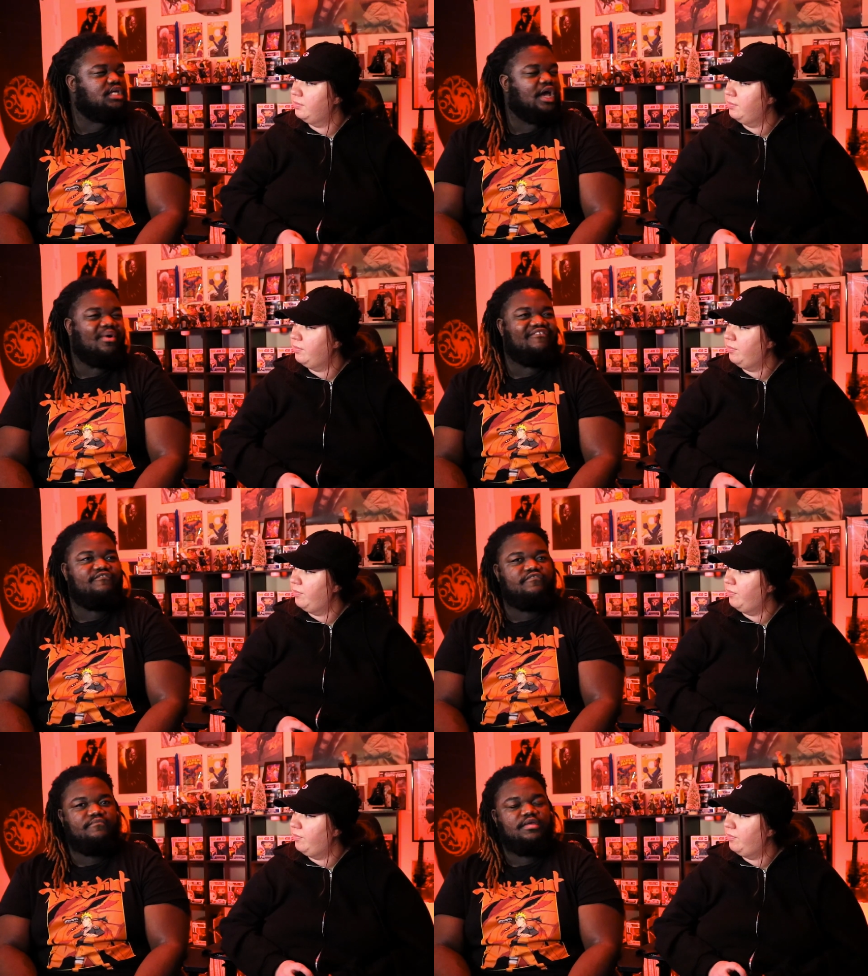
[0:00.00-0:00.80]
Speaker 1: like how I,
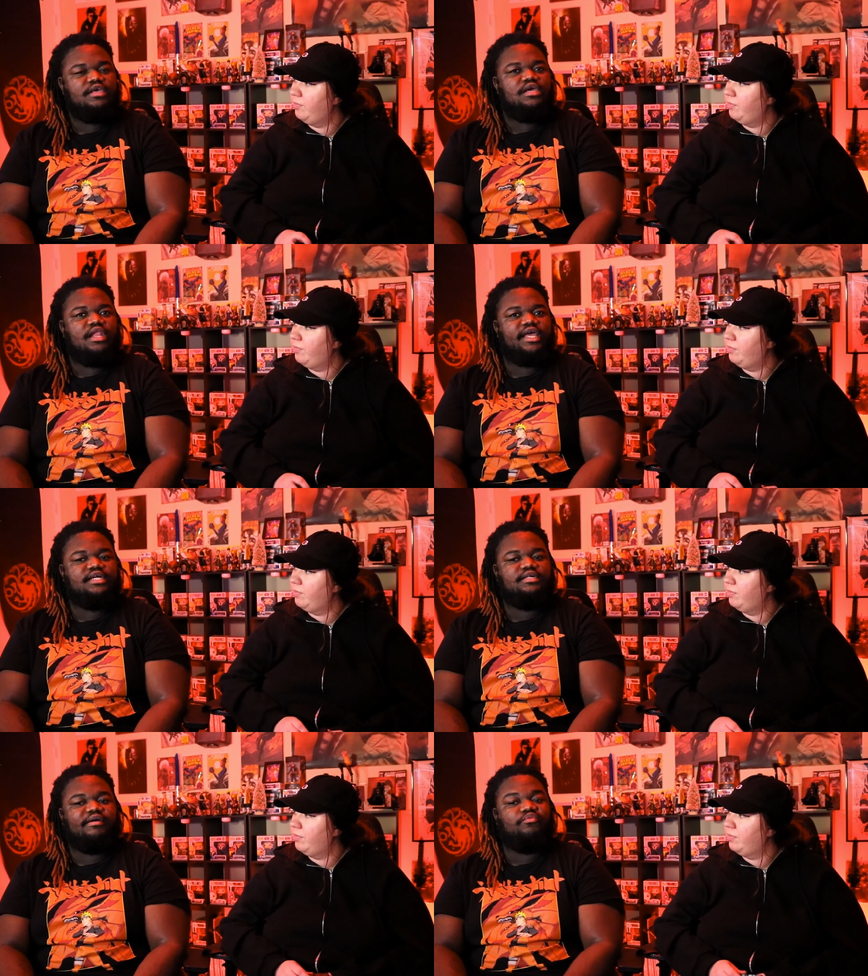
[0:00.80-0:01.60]
like
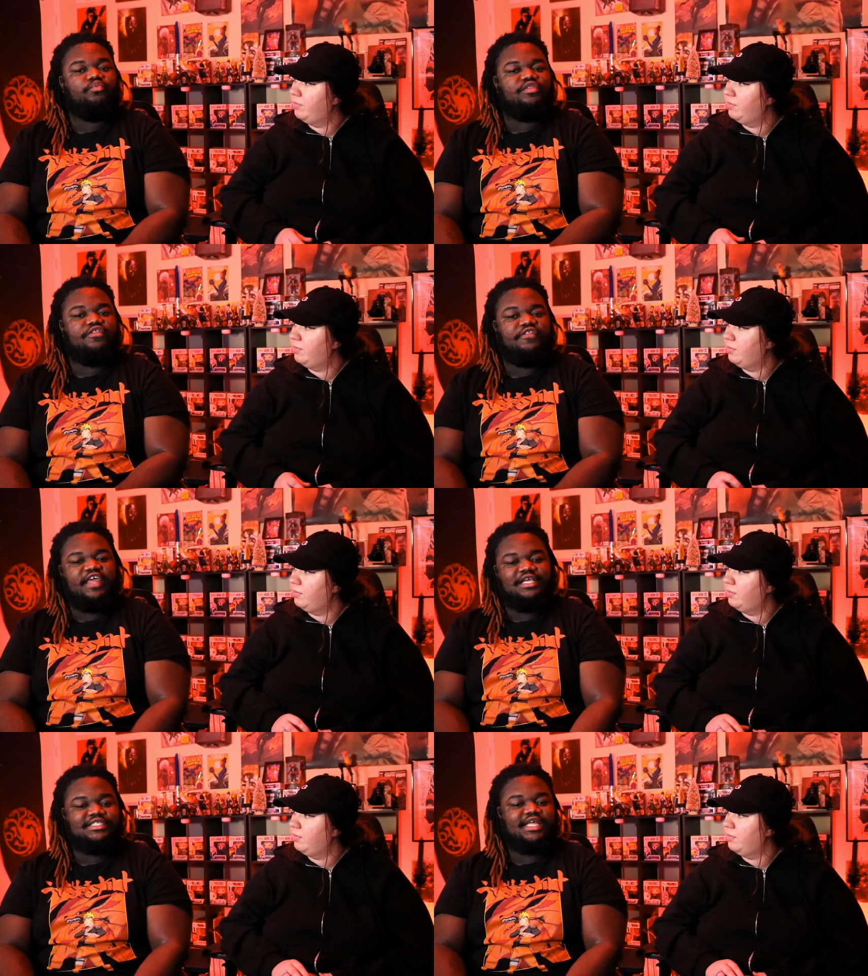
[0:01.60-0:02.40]
with
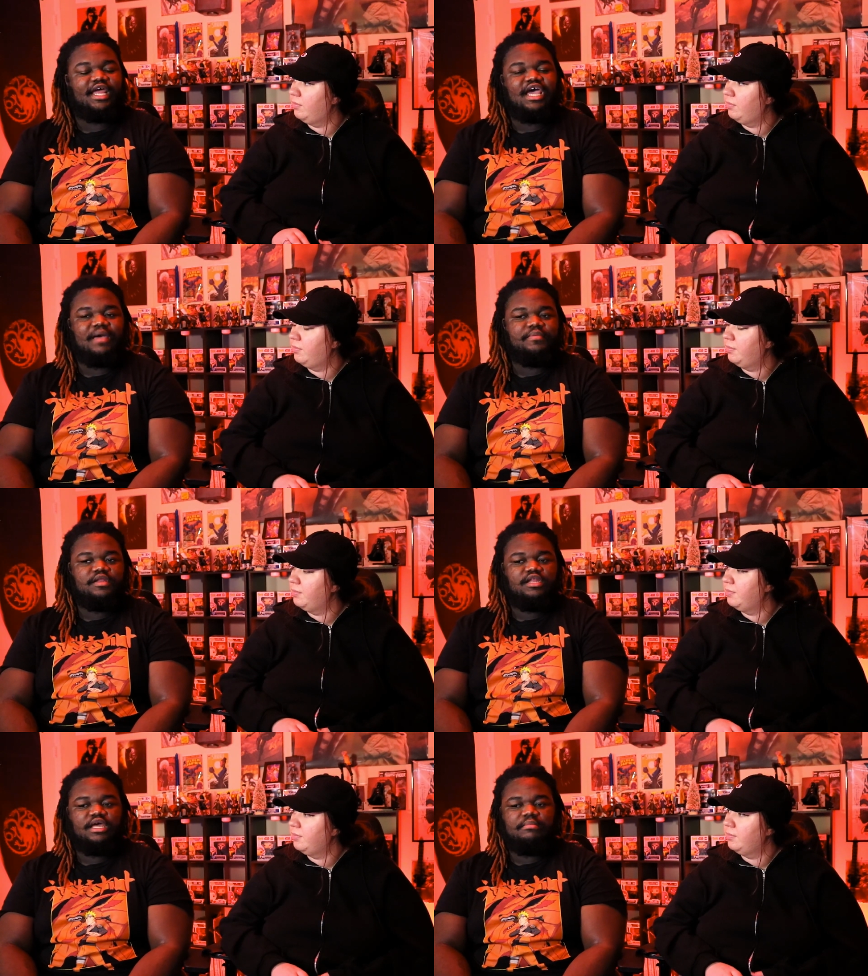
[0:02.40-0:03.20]
things that
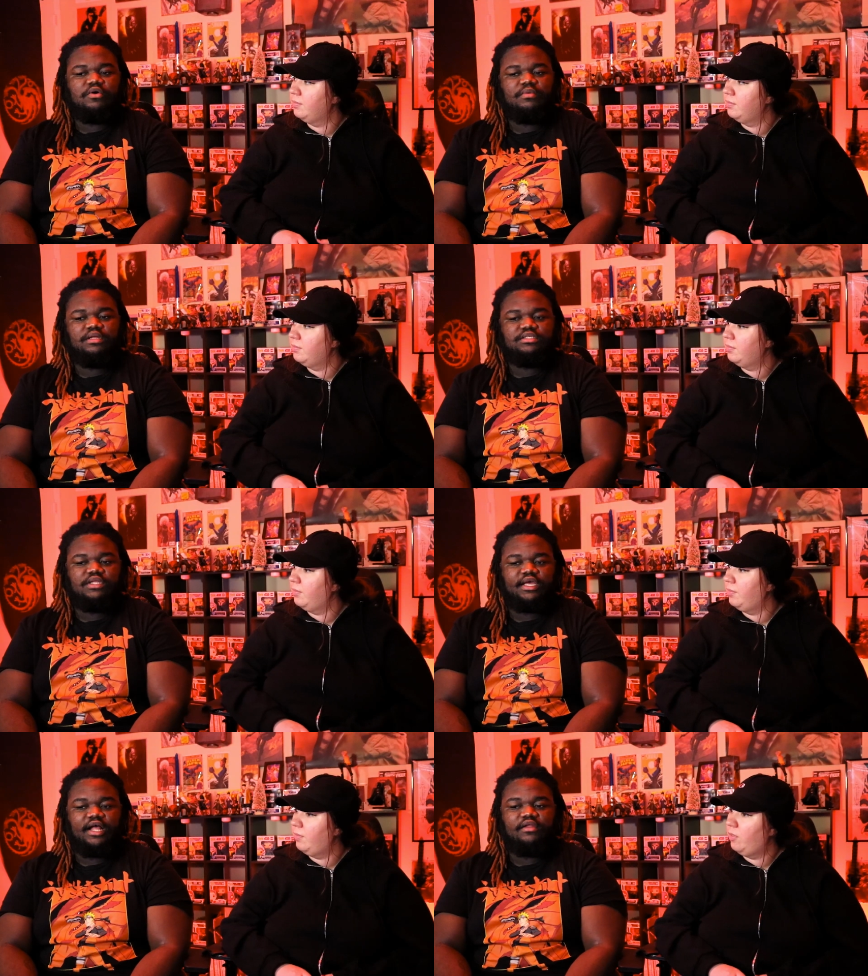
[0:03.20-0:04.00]
happened in that moment. So
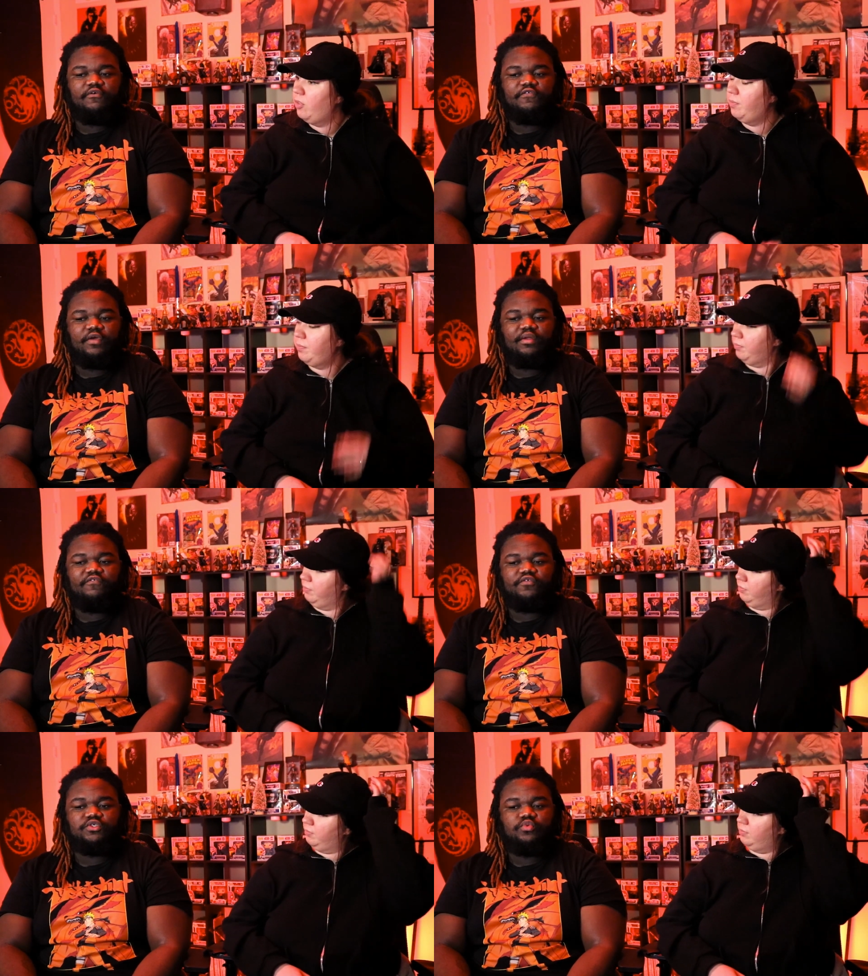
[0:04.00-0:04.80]
like, I'll never forget when I
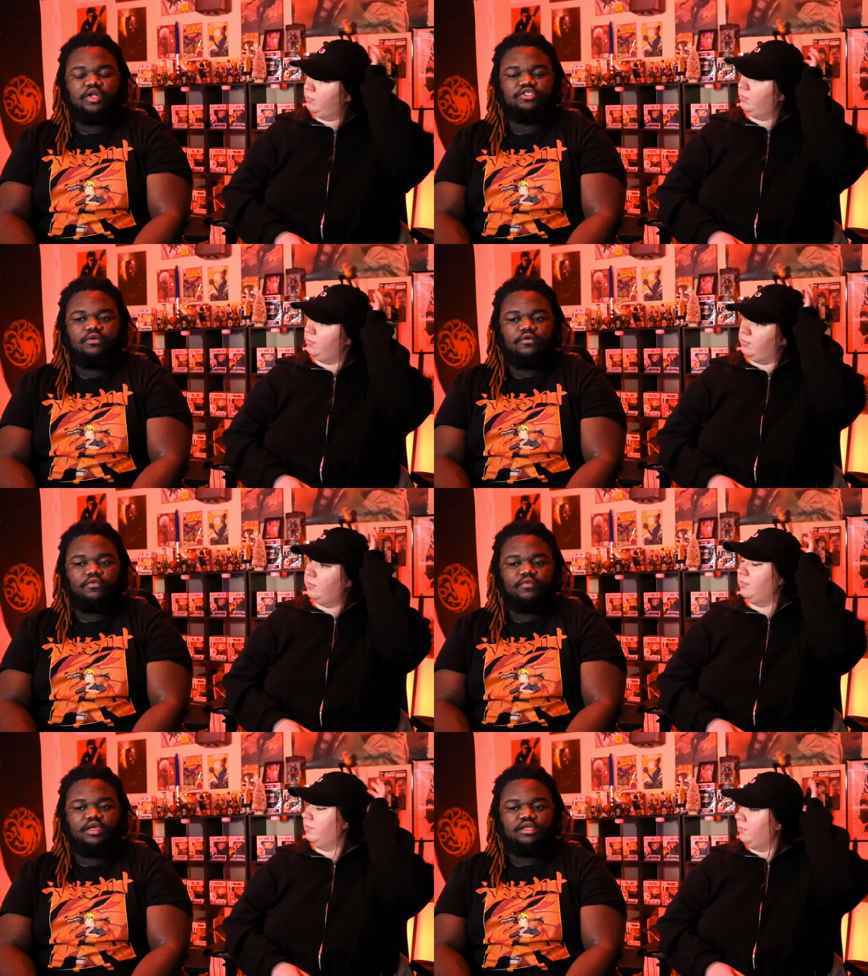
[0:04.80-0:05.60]
first watched Lord of
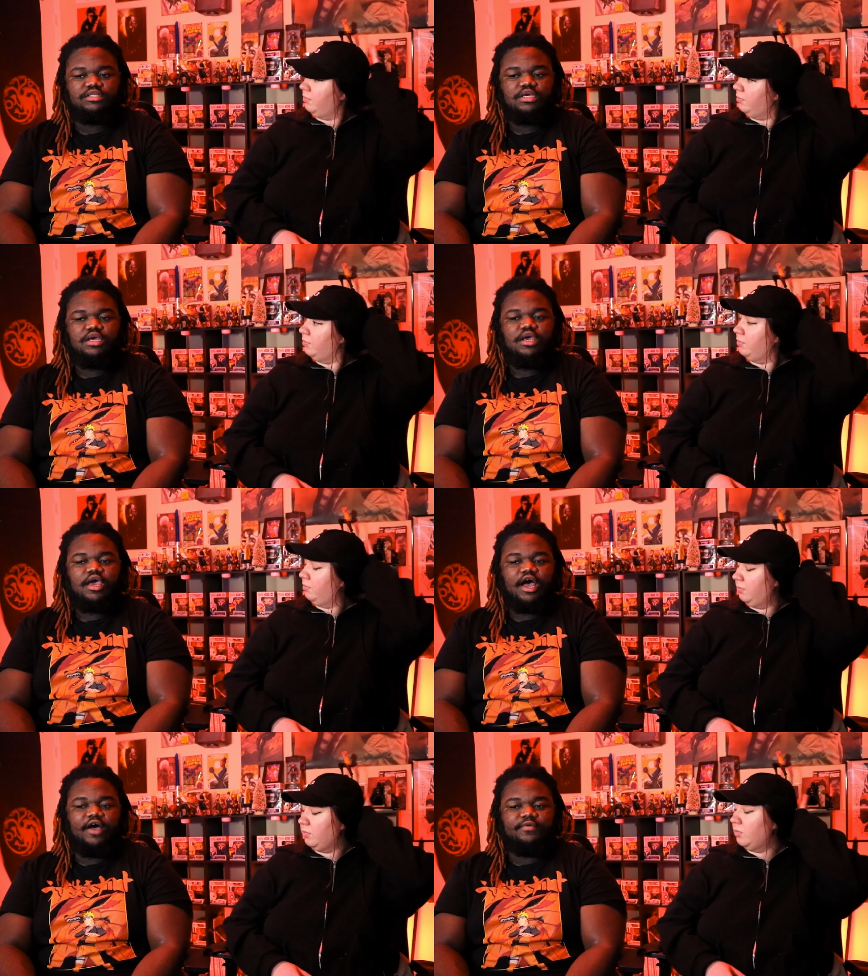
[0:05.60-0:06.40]
the Rings.
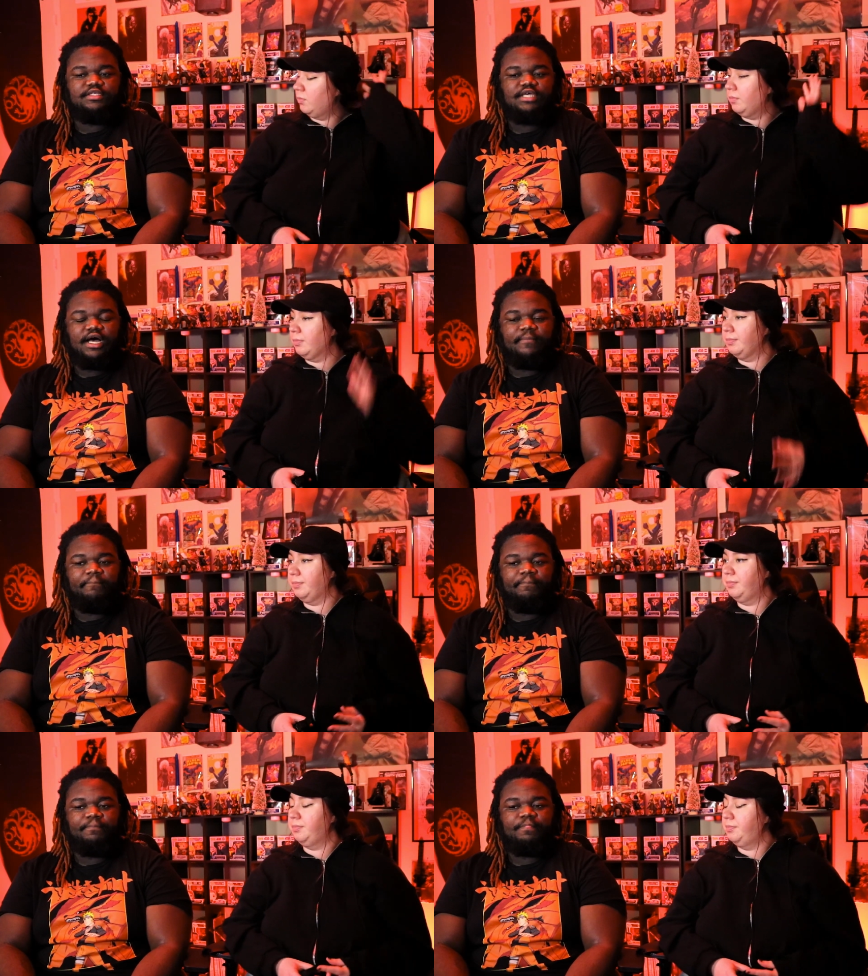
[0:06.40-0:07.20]
I was
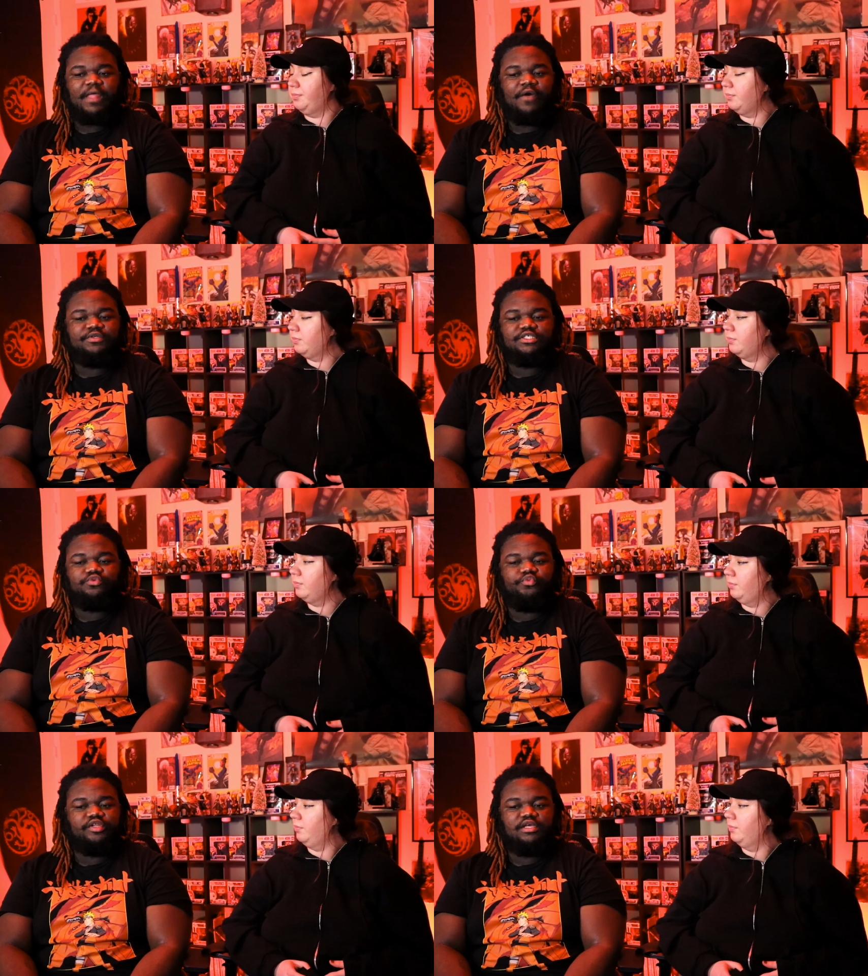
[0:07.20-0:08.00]

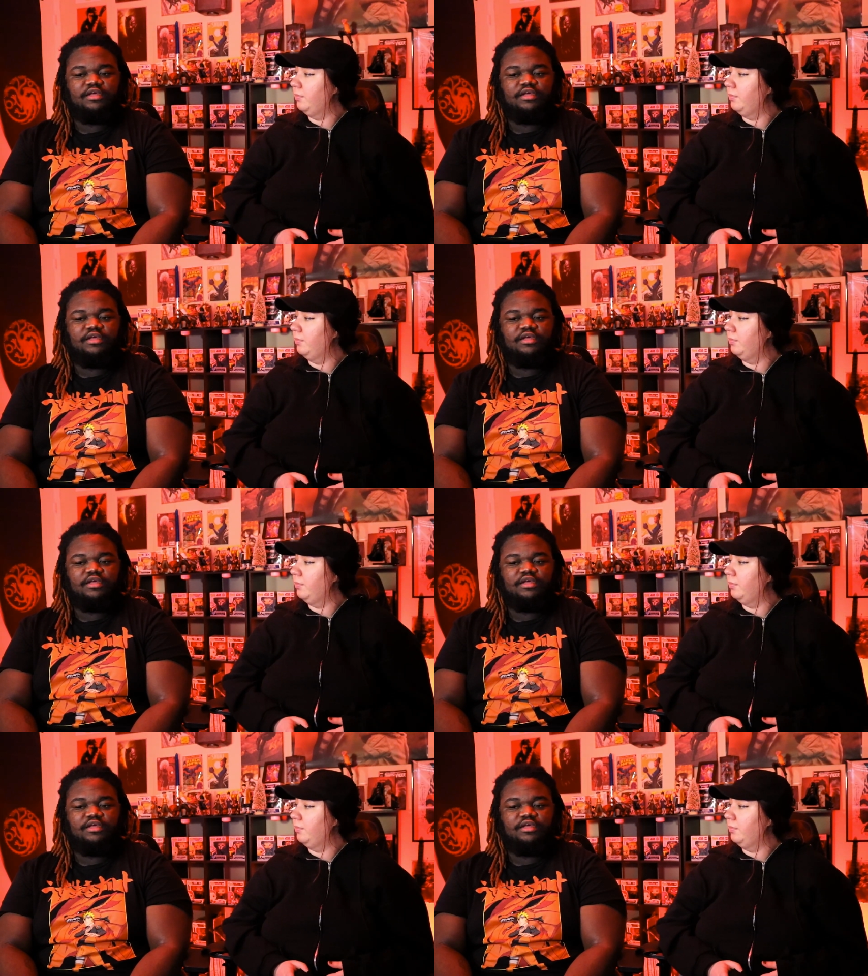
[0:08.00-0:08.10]
just really